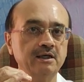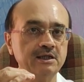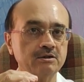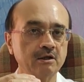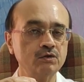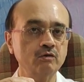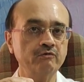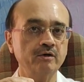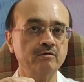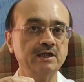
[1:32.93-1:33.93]
It is also
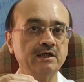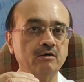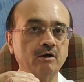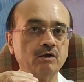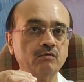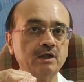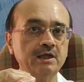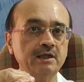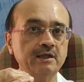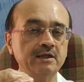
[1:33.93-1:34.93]
found that not
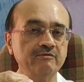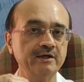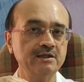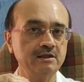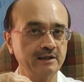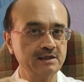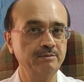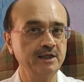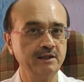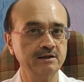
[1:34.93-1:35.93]
only it affects the
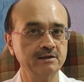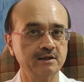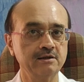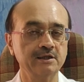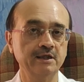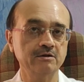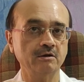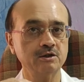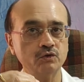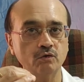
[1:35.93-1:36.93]
respiratory cells, it is
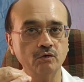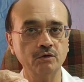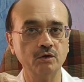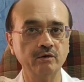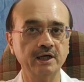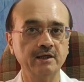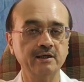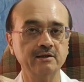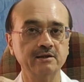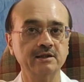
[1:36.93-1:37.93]
also known to
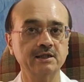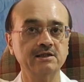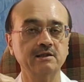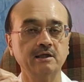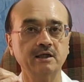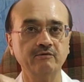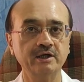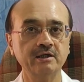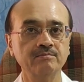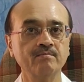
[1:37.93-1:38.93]
enter the cells in the
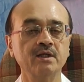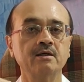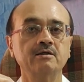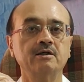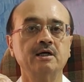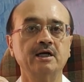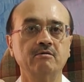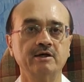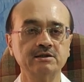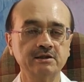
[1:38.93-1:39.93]
liver, the
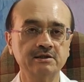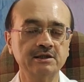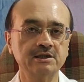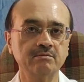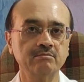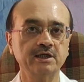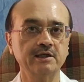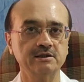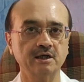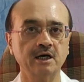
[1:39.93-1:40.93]
cardiovascular system,
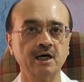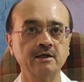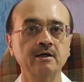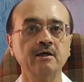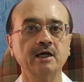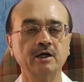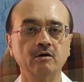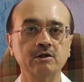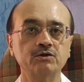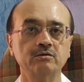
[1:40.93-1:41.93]
that is the heart,
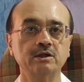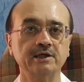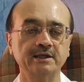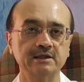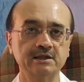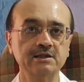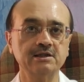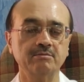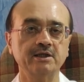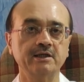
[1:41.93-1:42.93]
and also the renal
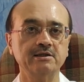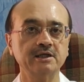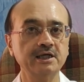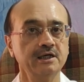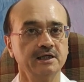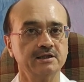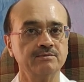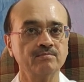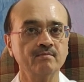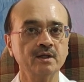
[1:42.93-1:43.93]
system, that is the
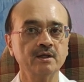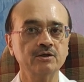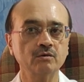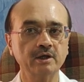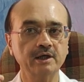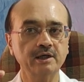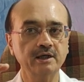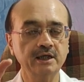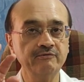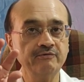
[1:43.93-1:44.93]
kidneys. So
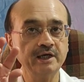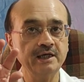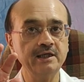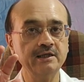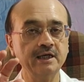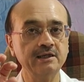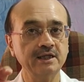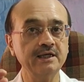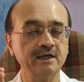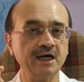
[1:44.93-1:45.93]
if any,
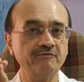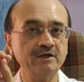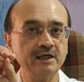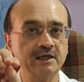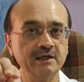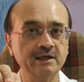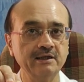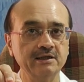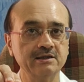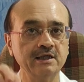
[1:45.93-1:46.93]
and then after
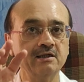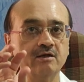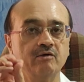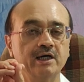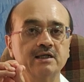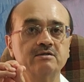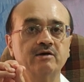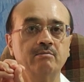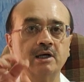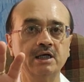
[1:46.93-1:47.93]
entering the cell, the
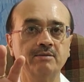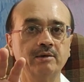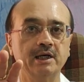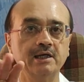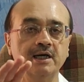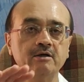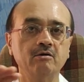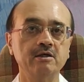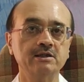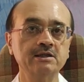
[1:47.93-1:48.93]
virus will multiply and
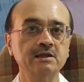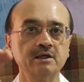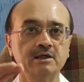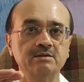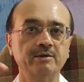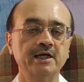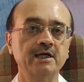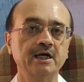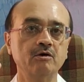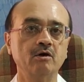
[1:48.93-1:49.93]
cause its spread
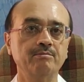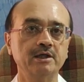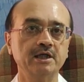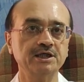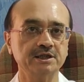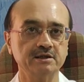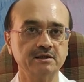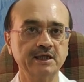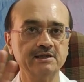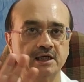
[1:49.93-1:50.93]
and complications.
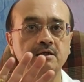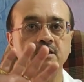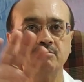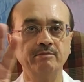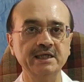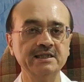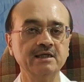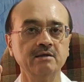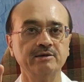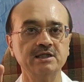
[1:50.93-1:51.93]
That's in
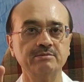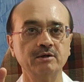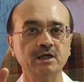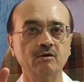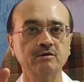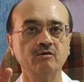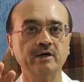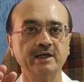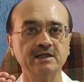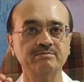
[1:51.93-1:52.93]
basic principle how the
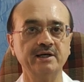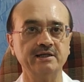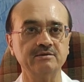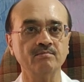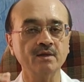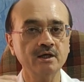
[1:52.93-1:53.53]
virus spreads.